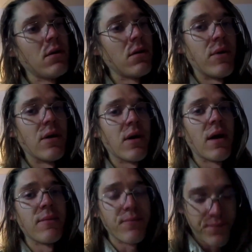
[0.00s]
You'll be
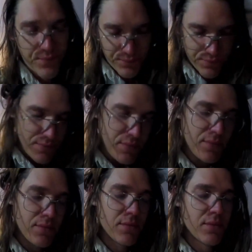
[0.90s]
okay.
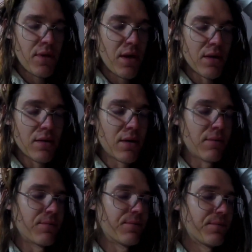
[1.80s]
Hang in
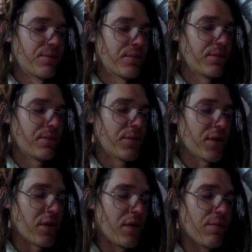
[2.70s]
there.
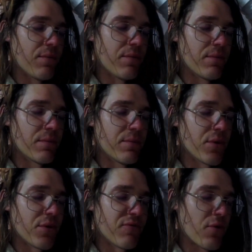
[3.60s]
Just keep
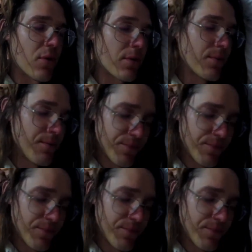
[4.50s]
pushing forward.